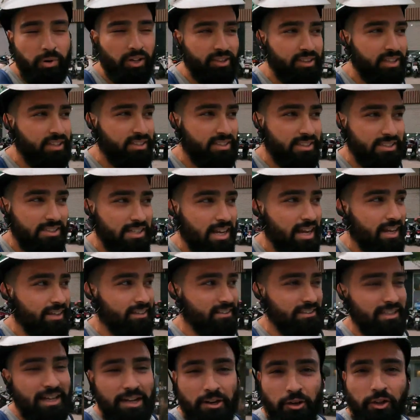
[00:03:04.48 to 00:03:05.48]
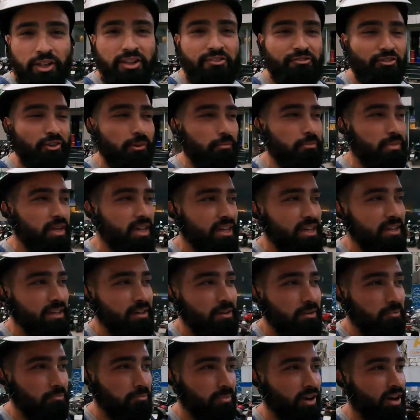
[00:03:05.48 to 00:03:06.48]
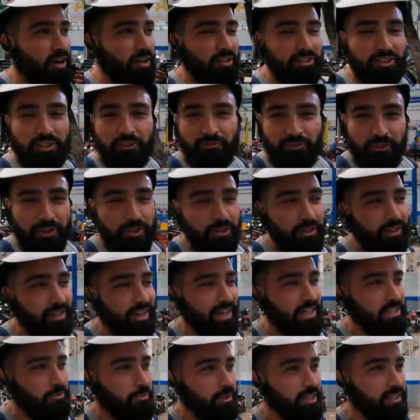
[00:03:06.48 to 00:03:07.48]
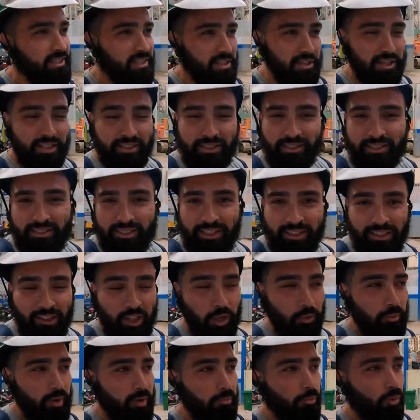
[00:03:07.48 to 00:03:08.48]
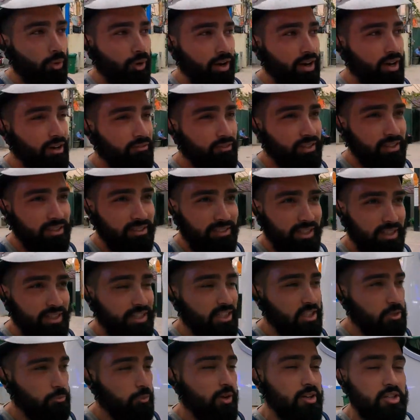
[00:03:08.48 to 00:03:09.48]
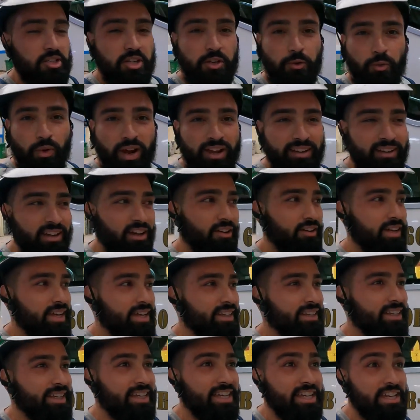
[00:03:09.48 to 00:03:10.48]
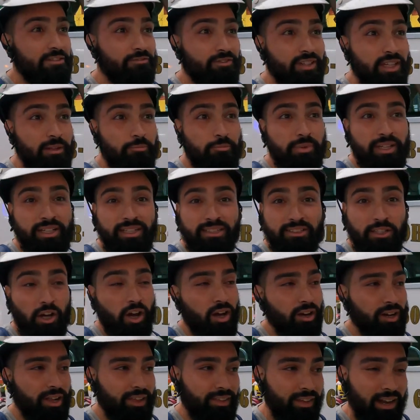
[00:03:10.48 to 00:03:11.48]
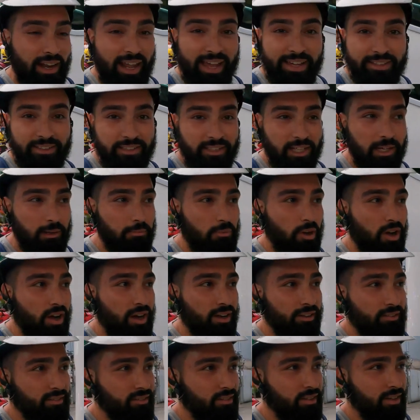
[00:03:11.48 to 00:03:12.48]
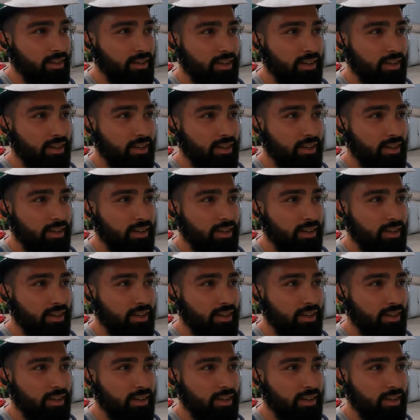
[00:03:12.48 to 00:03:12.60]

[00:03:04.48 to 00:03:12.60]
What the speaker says: But this is nice, not only for me, but also for you guys, because you get to see a little bit more of the city, especially right now in the evening, because all of the lights come on.